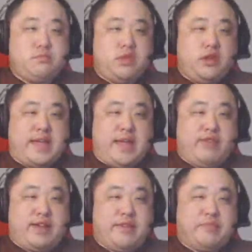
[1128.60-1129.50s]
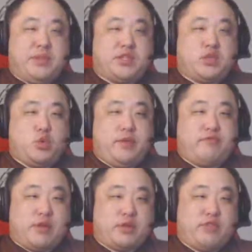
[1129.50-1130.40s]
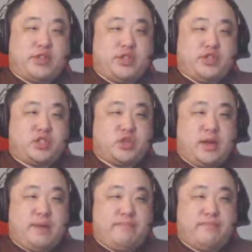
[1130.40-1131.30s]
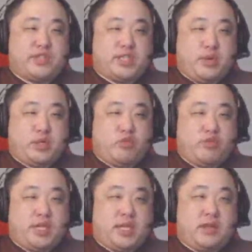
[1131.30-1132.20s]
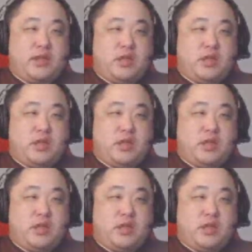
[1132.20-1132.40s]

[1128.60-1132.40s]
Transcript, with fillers: Again, like I've been doing throughout the rest of this um, series already,